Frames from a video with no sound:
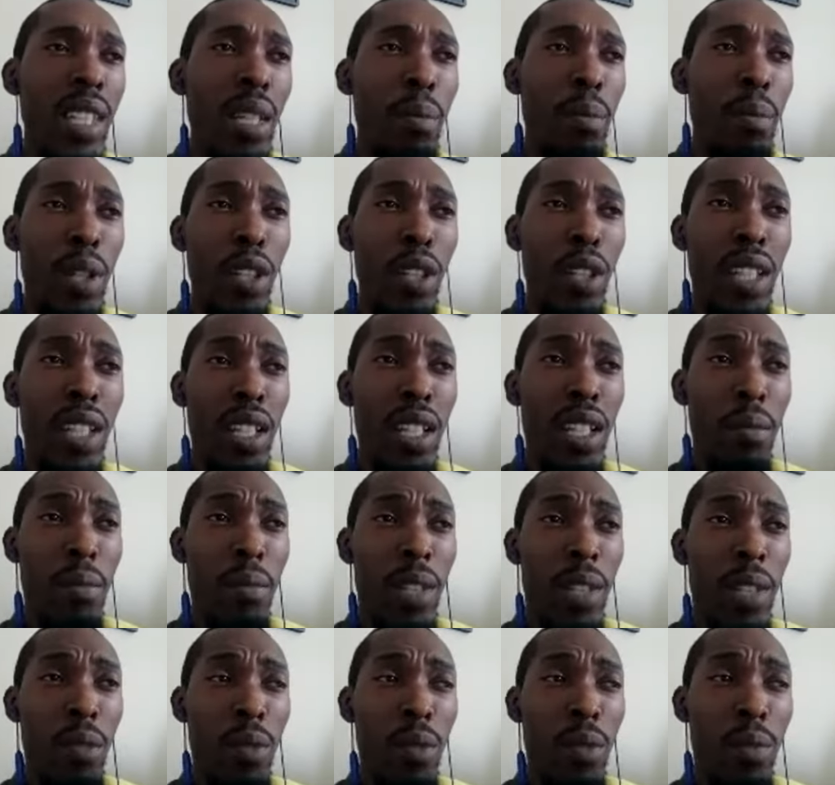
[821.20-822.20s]
building a
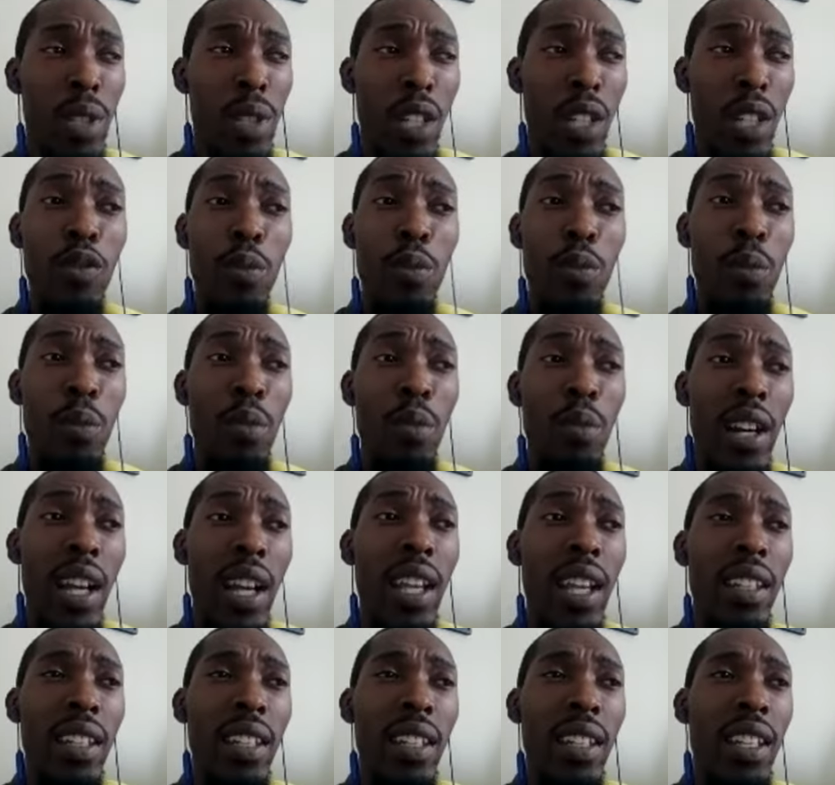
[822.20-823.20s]
minimum lovable brand,
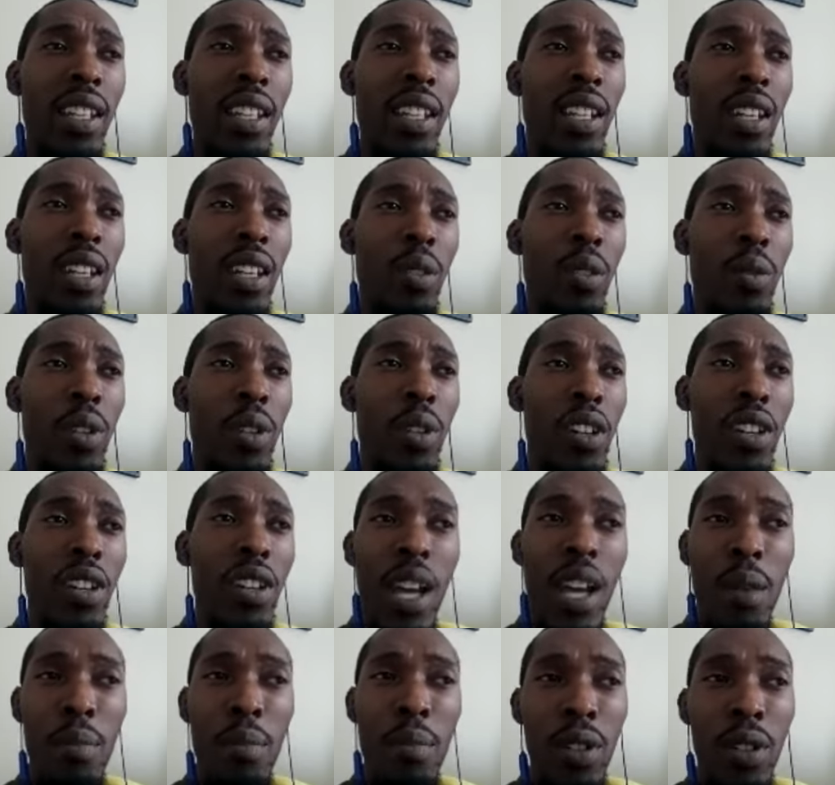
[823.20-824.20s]
where you're
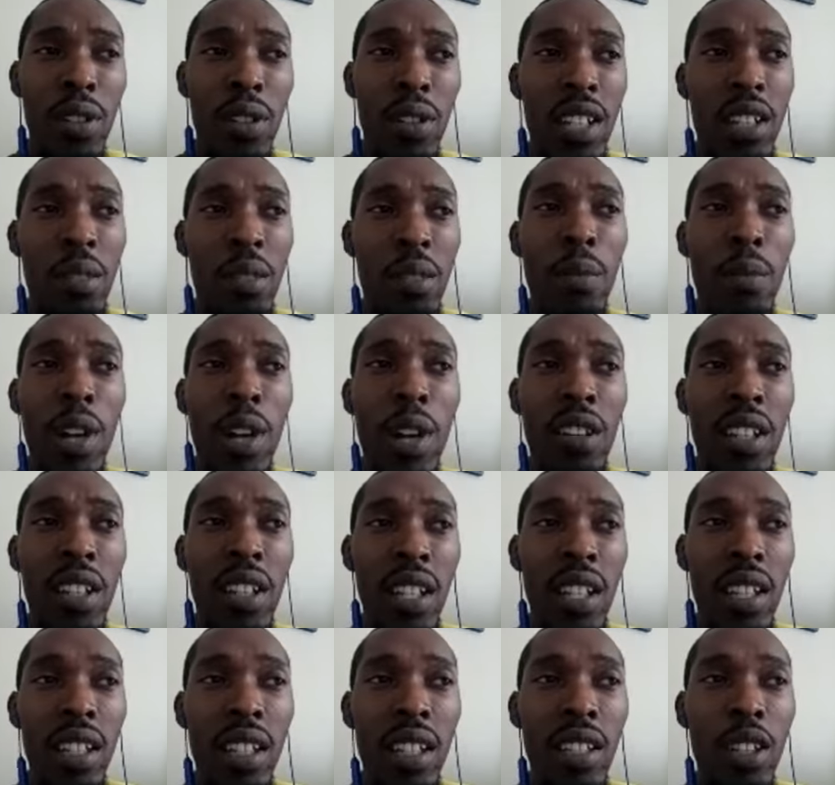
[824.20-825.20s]
not building to market
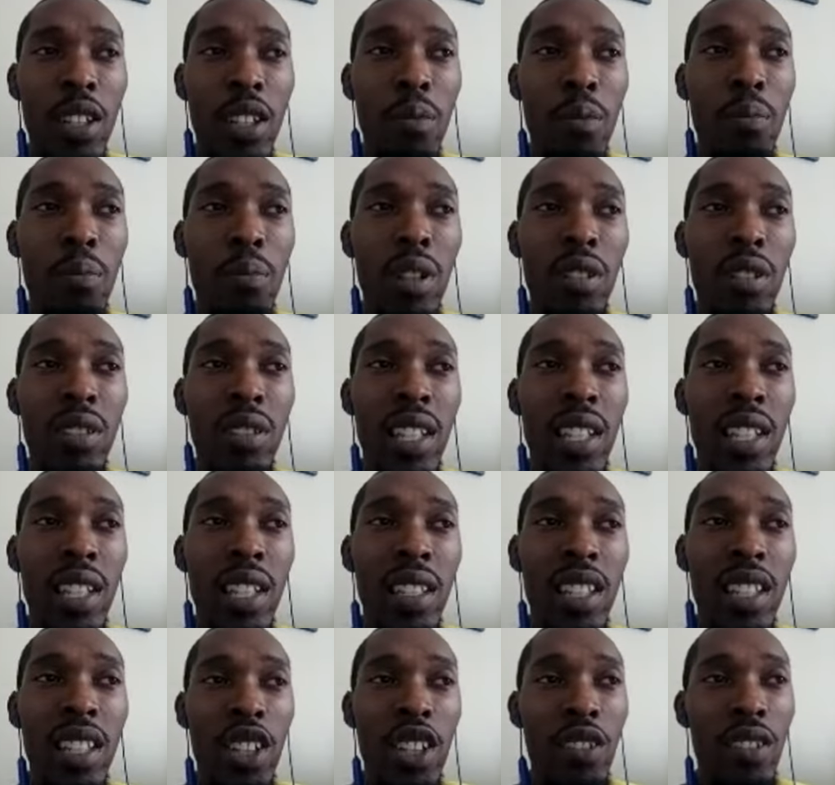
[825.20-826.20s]
it, you're building
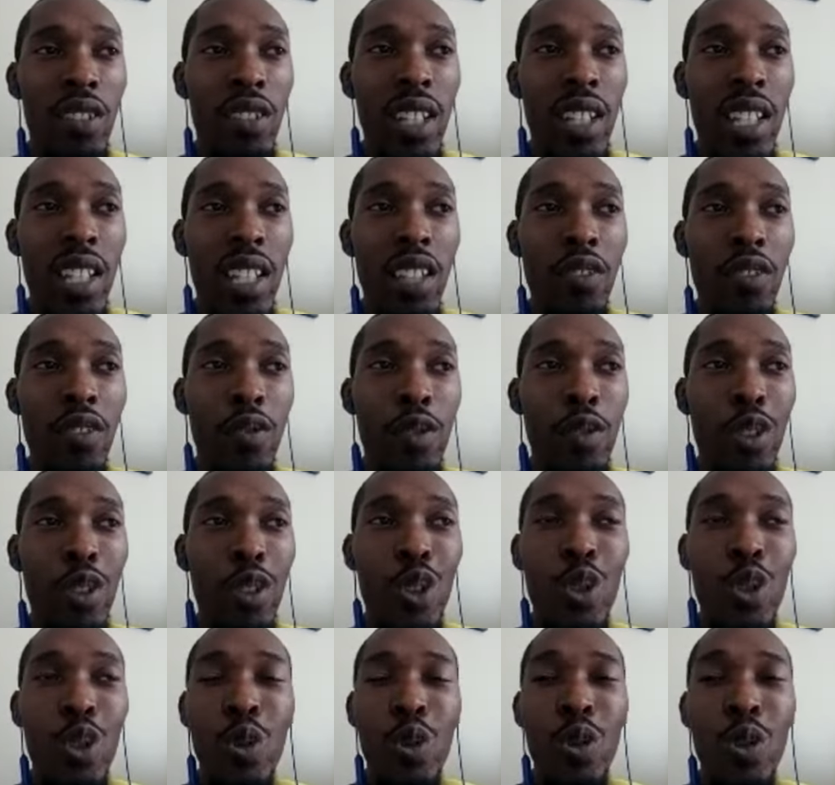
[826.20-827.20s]
literally for
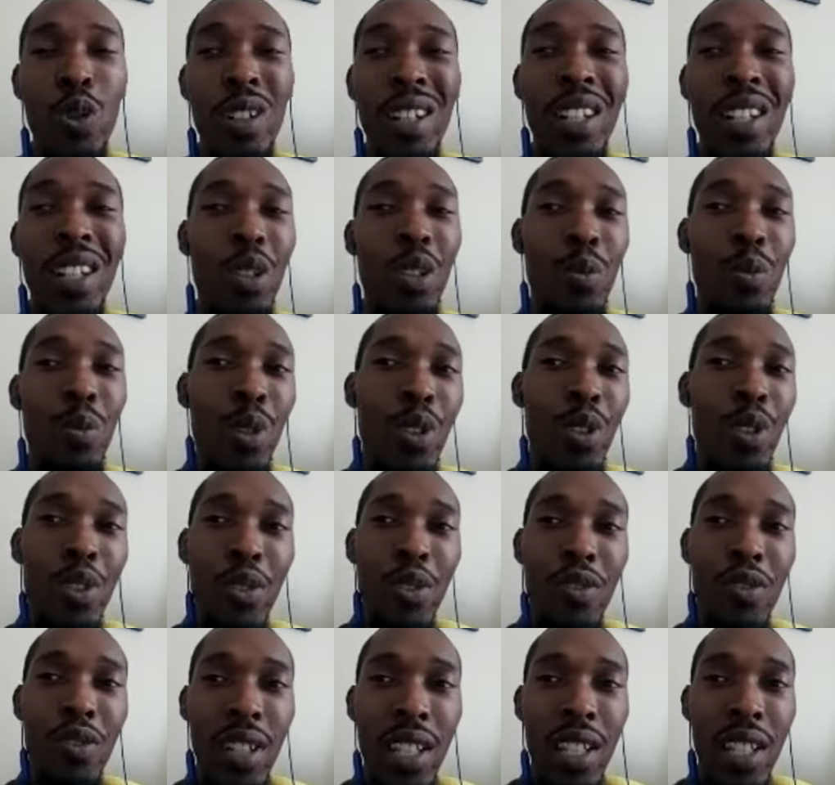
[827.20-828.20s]
core
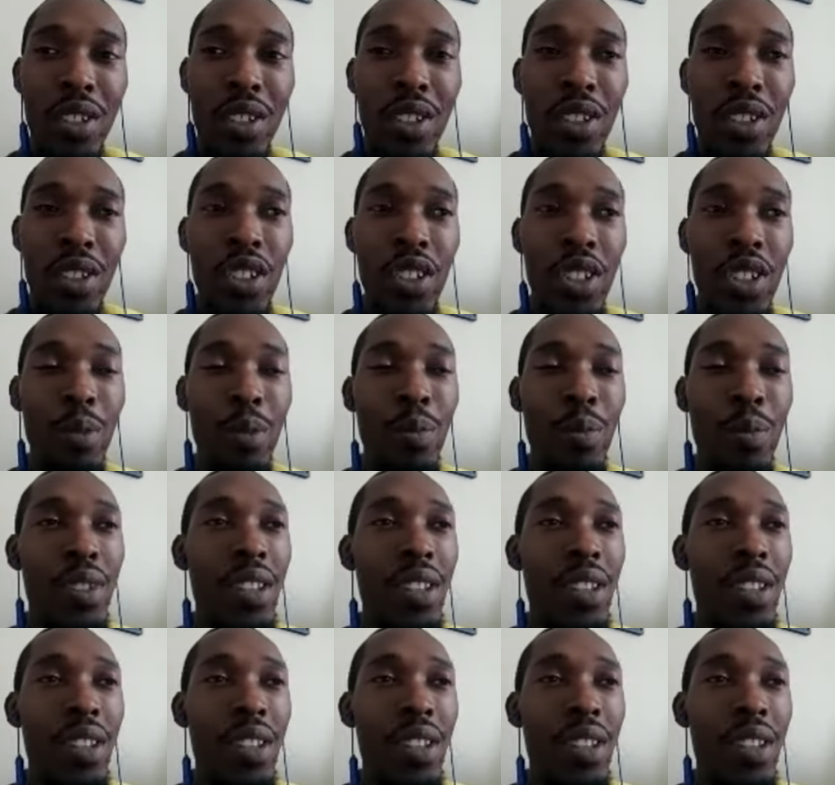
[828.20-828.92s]
interpersonal relationships.